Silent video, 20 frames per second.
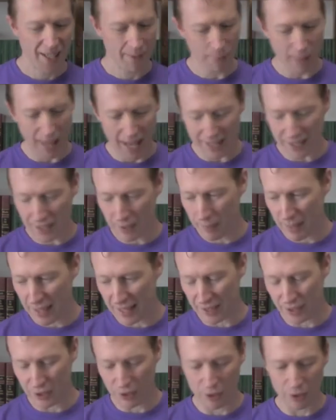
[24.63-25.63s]
Plastic
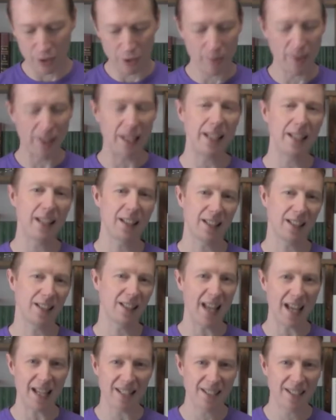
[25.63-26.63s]
Man's unique
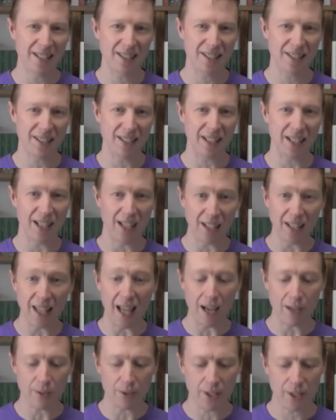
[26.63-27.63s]
elasticity
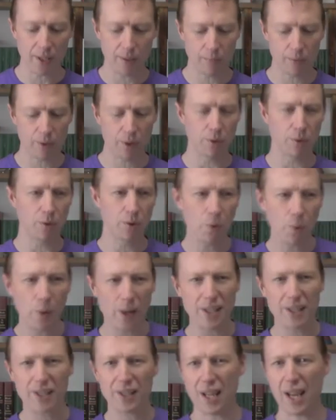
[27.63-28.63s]
allows him to
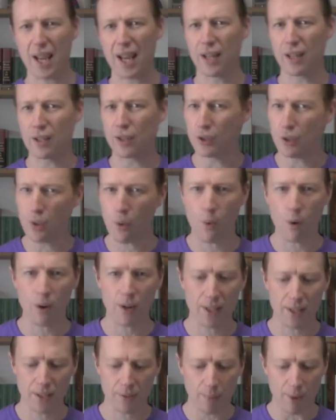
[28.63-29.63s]
twist and
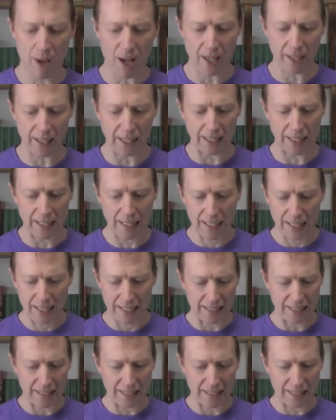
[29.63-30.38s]
contort his body